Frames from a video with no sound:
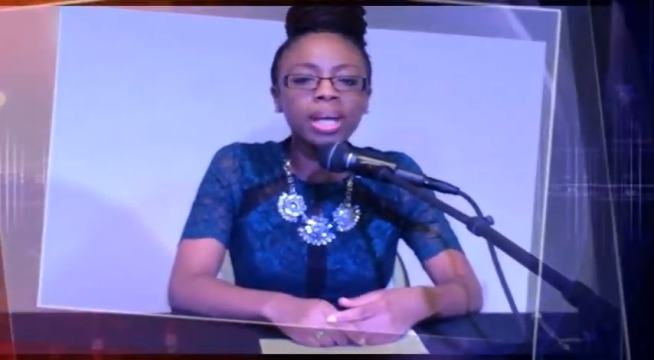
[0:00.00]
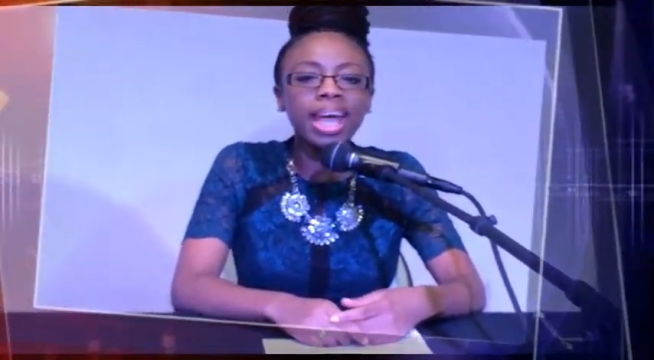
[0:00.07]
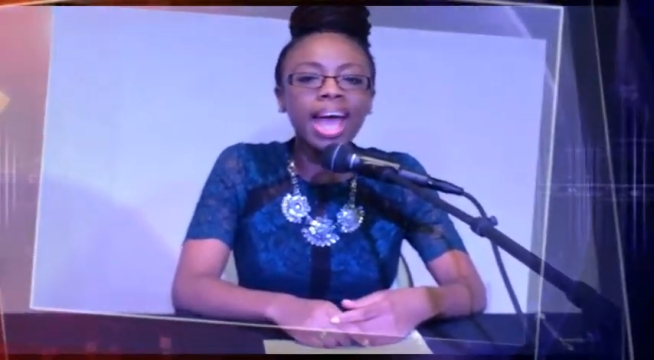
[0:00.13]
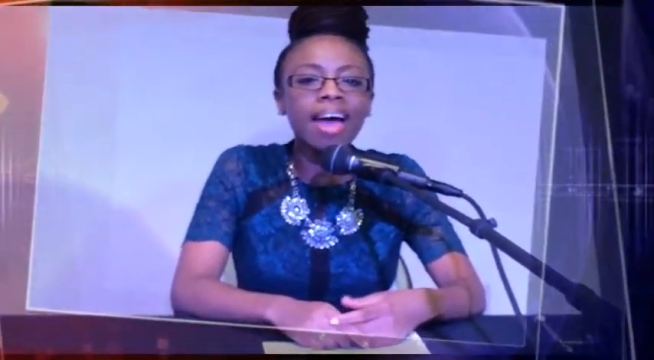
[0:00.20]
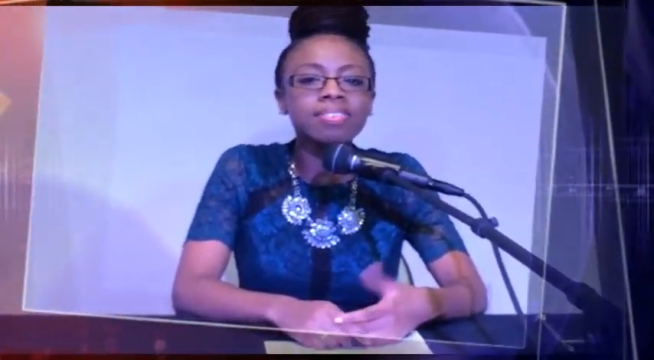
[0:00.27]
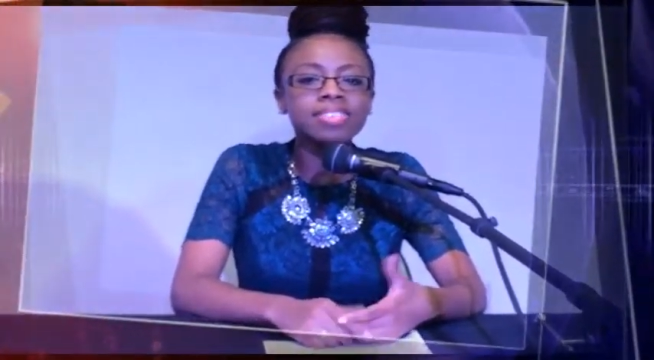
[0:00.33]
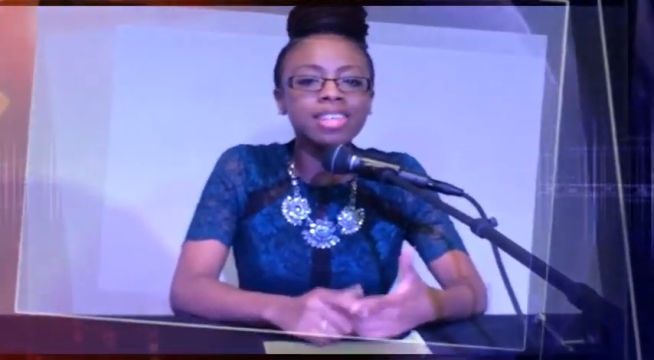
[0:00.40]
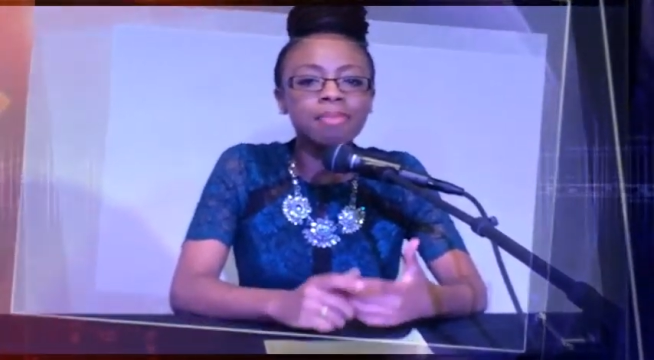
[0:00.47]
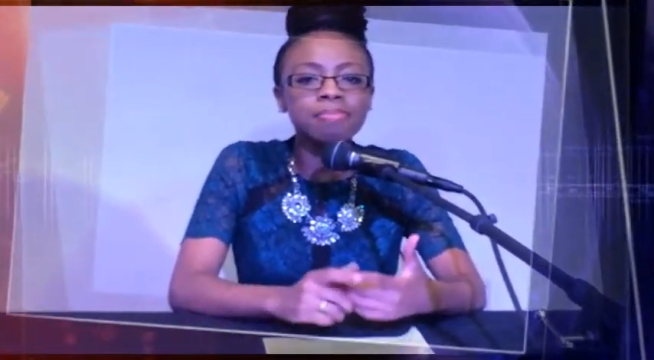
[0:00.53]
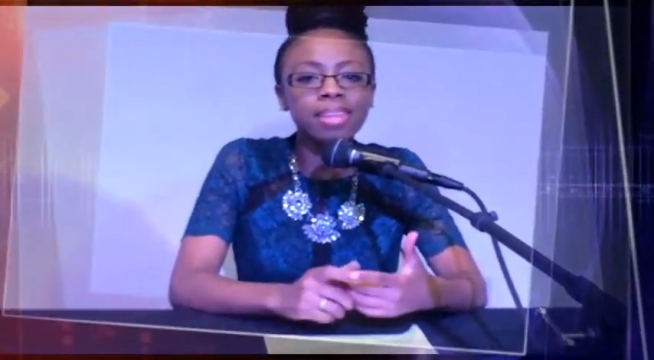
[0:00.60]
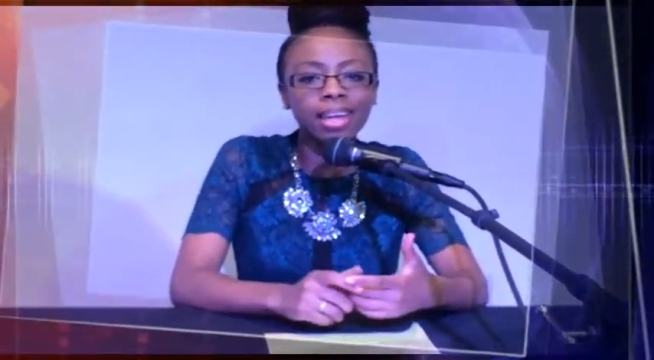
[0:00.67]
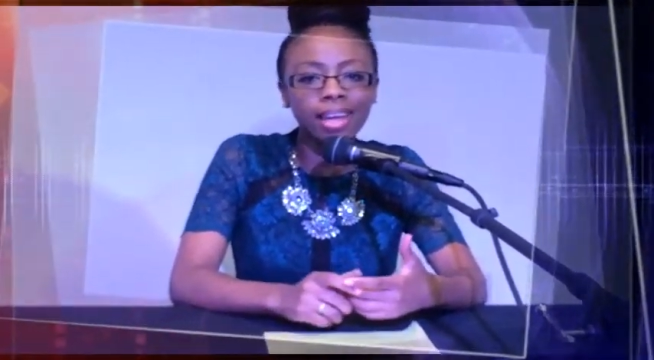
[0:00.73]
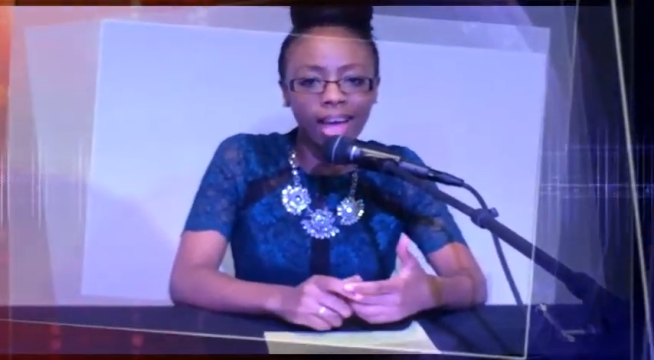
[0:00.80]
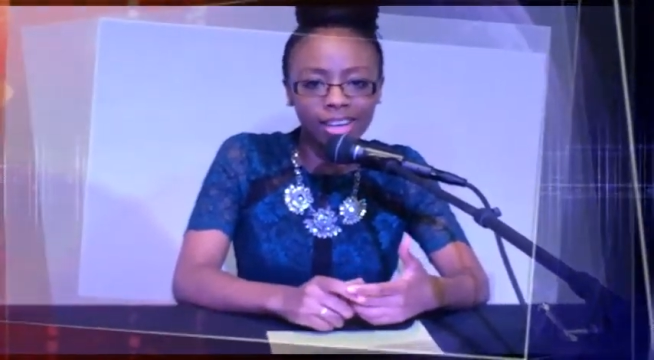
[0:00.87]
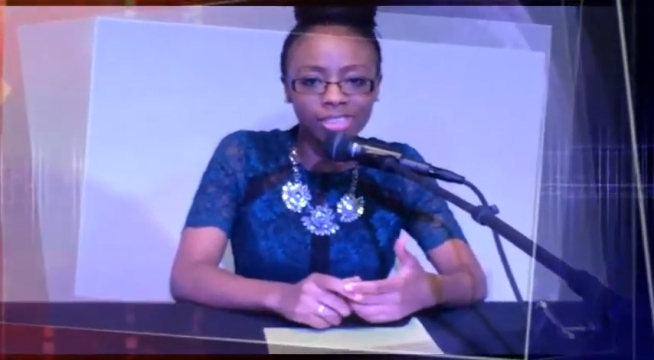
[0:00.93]
we have
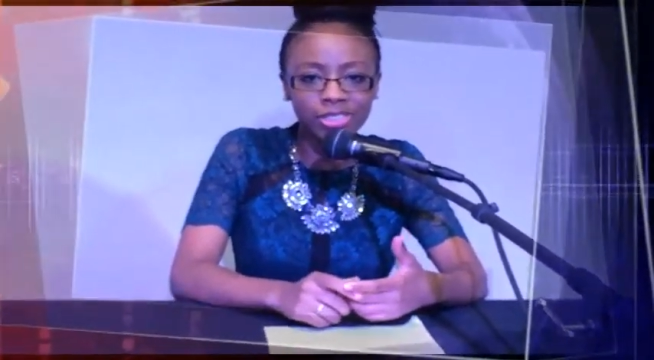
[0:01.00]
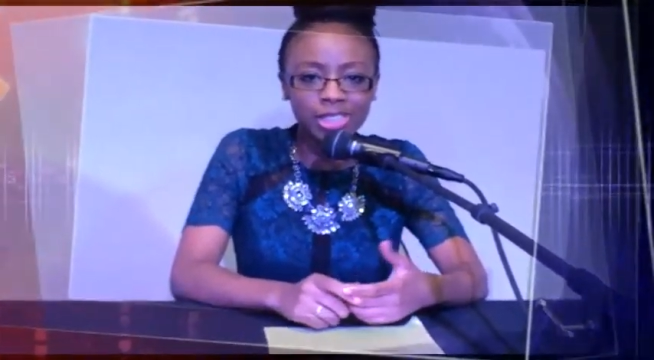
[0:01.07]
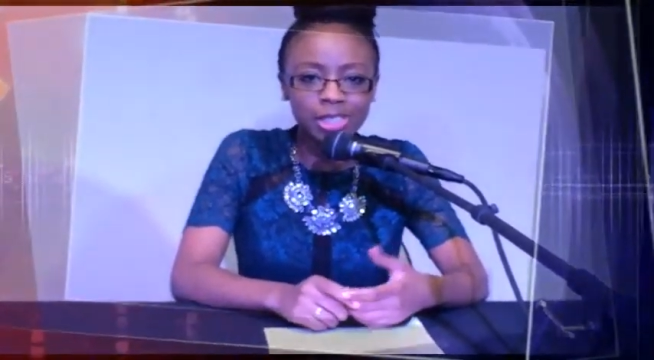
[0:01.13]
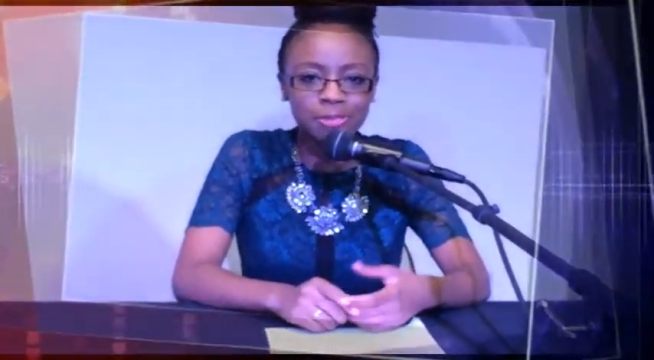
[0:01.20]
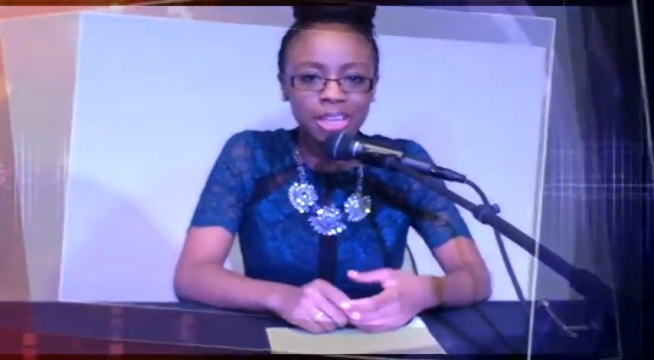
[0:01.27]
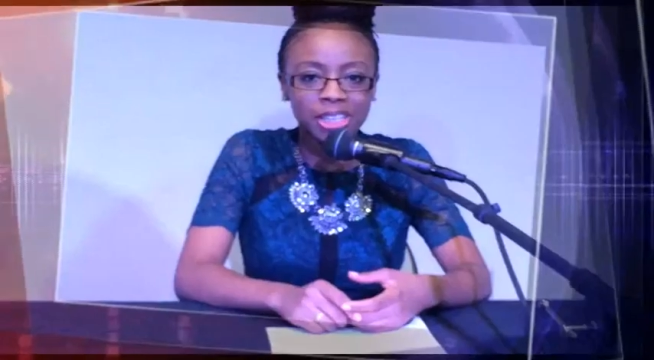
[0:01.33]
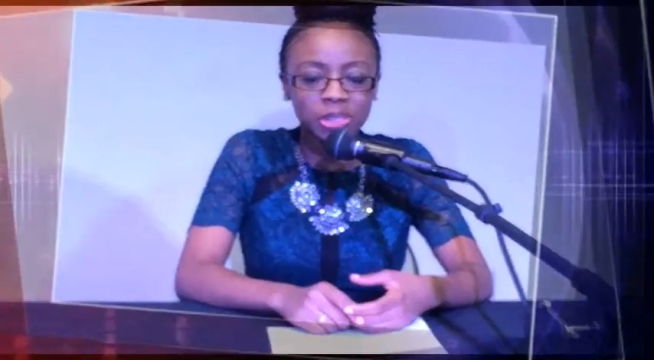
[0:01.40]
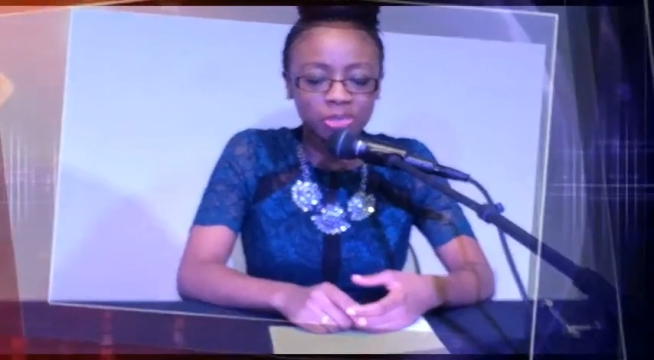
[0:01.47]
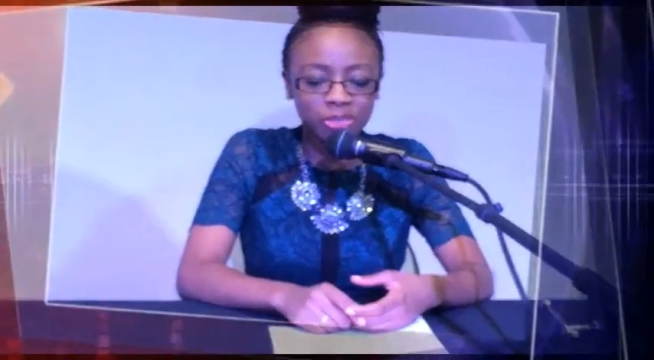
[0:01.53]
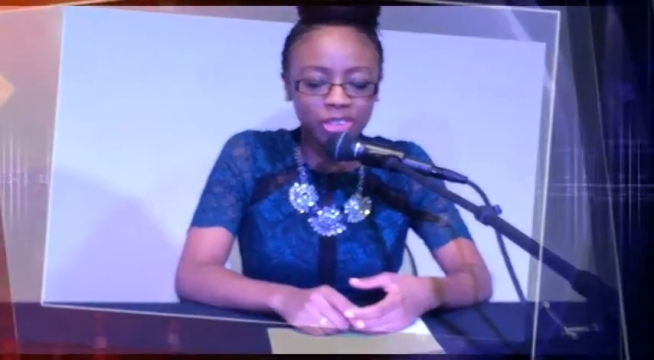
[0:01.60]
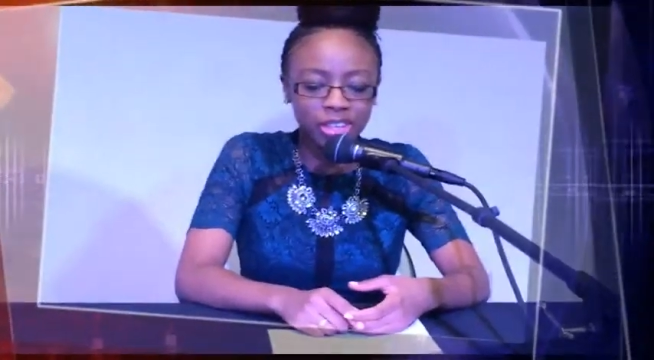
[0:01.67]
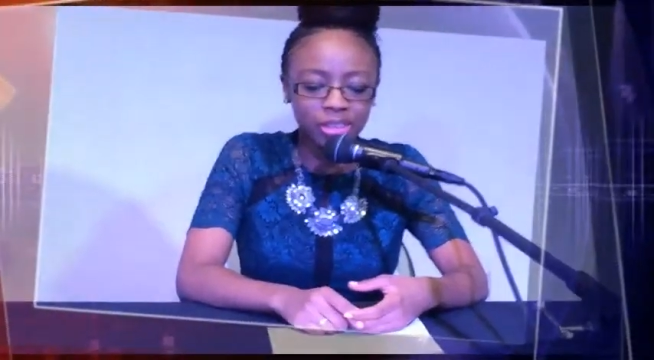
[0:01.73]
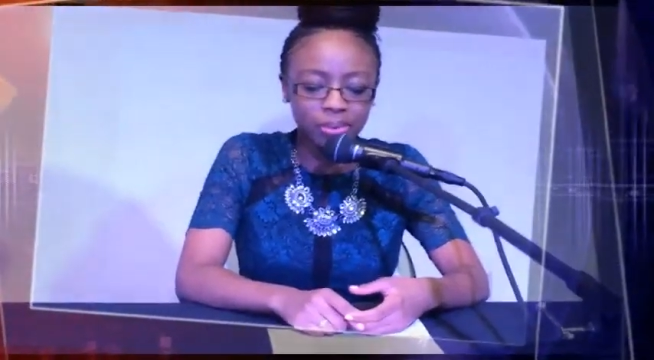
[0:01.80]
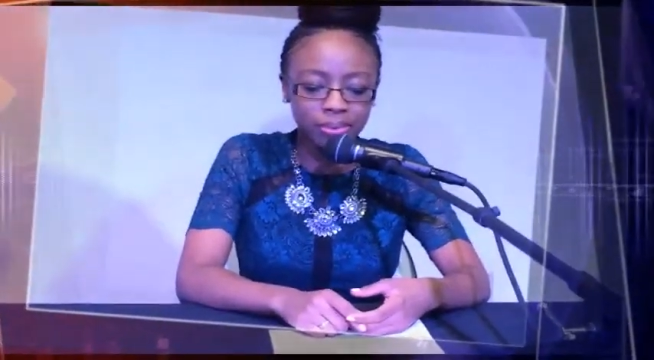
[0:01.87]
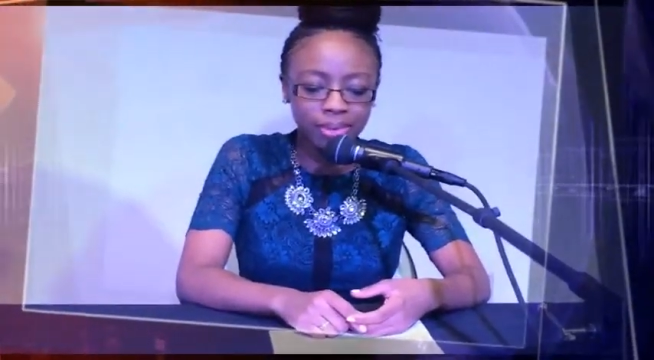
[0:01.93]
something extra special
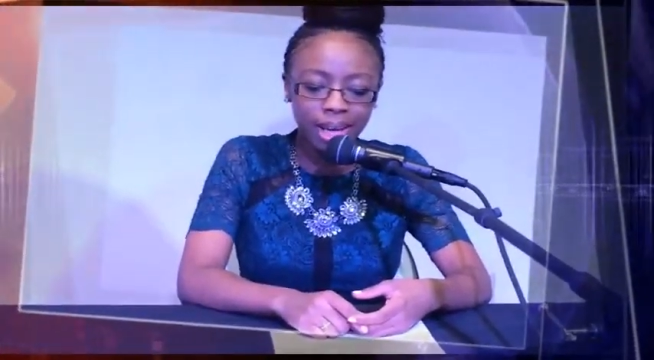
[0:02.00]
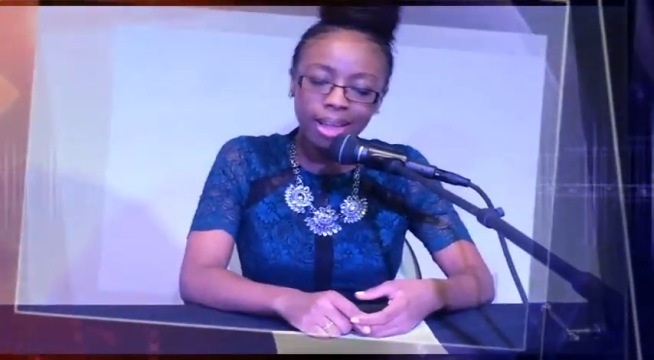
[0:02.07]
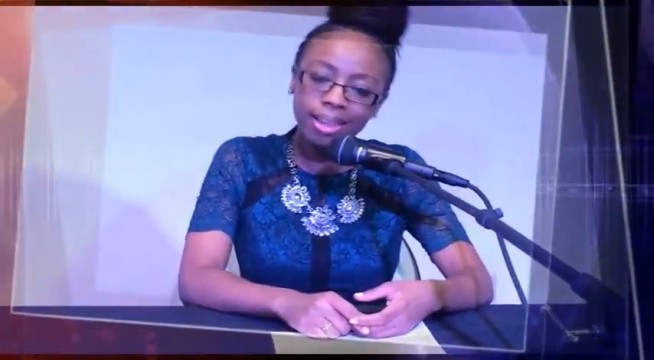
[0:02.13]
for you.